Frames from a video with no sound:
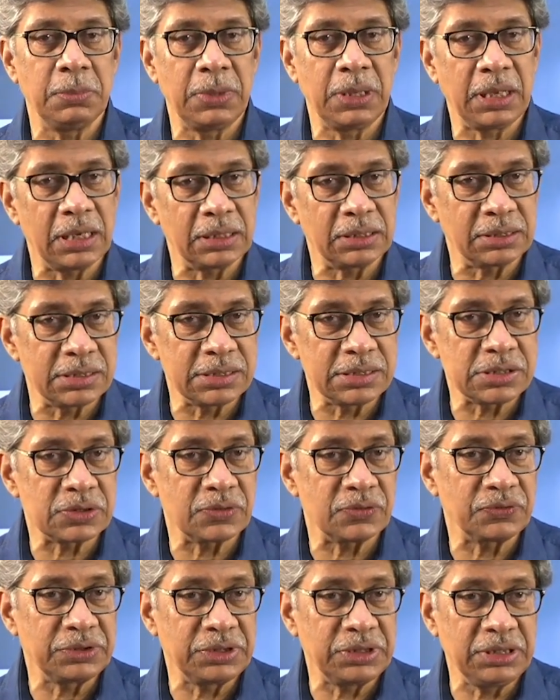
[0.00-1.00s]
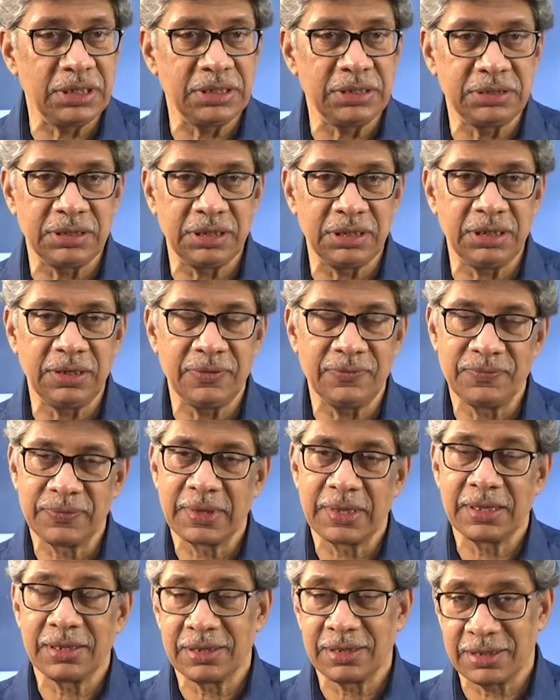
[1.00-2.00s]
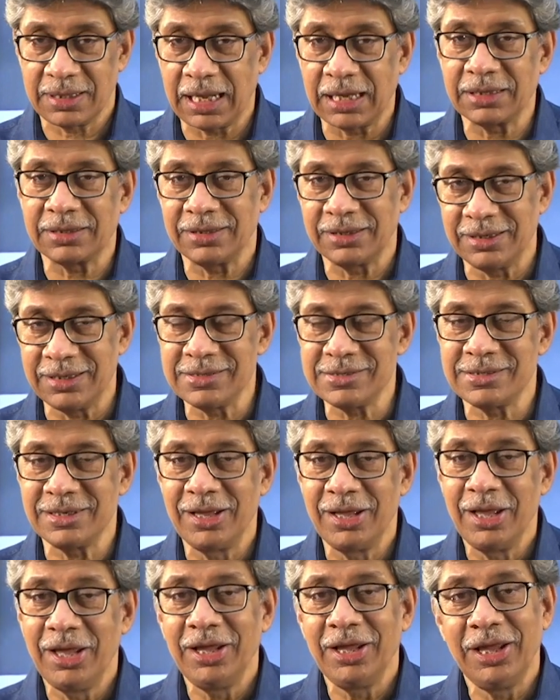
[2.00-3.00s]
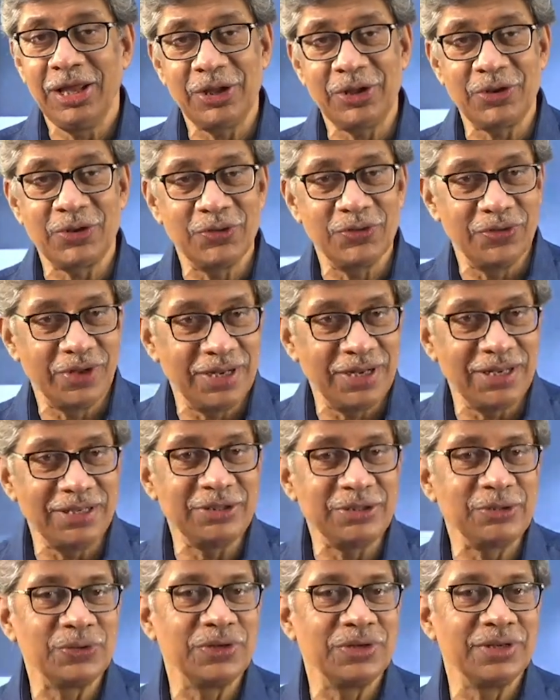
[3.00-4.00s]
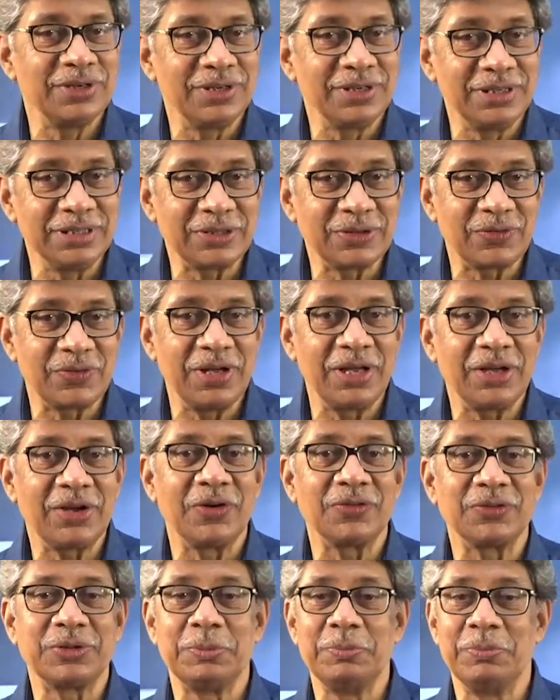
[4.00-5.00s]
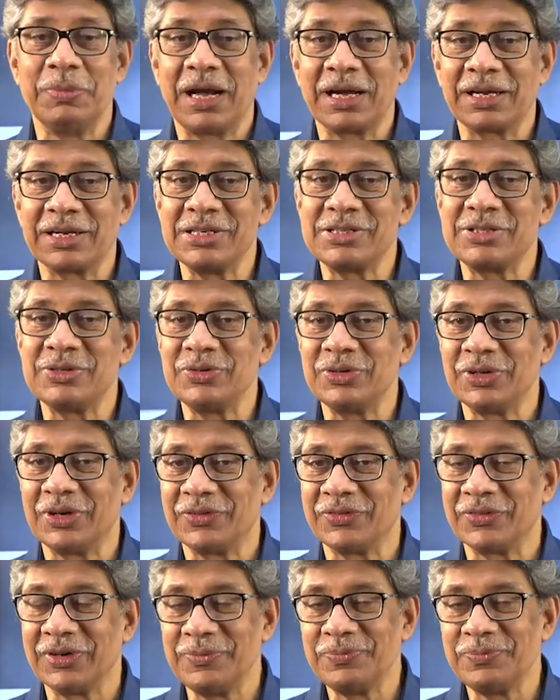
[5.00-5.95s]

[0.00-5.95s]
megatons of TNT, that is equivalent to an earthquake of the magnitude of